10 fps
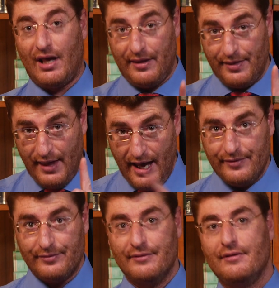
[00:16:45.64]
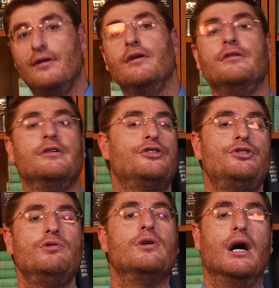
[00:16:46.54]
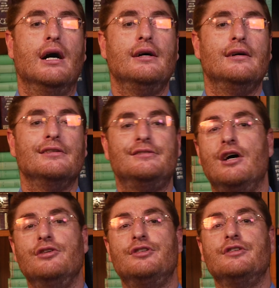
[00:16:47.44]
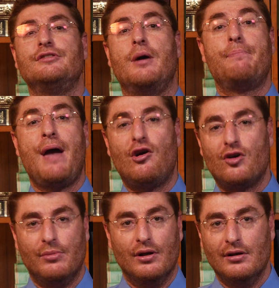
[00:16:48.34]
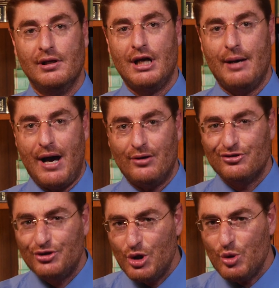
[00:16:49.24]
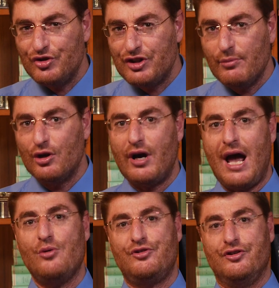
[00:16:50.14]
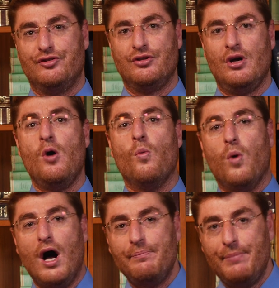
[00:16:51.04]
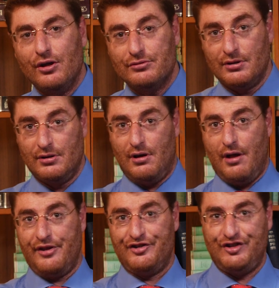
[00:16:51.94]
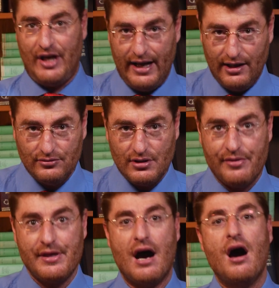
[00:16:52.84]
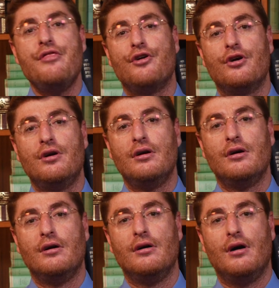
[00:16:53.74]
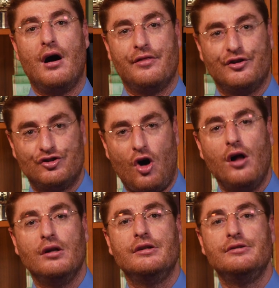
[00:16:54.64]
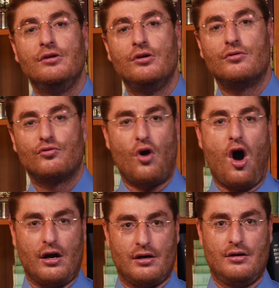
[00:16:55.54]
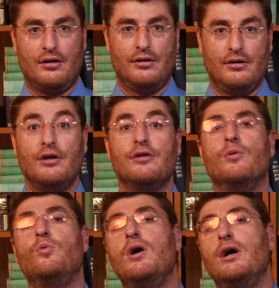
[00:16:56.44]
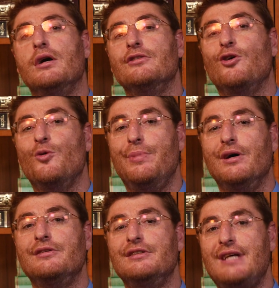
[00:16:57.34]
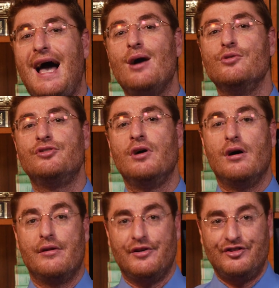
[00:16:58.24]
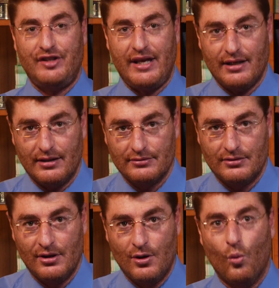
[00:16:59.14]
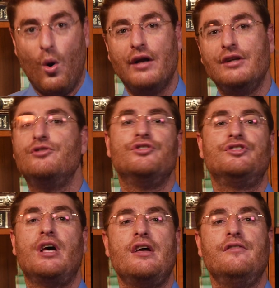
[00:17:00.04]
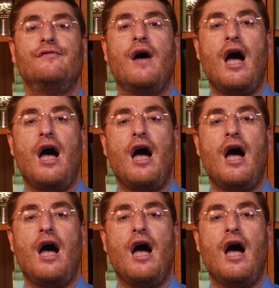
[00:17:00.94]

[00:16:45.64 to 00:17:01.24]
And then Yeshua tells us a parable about two similar houses, one built on the sand and the other on the solid rock. The one who built his house on the sand wanted to save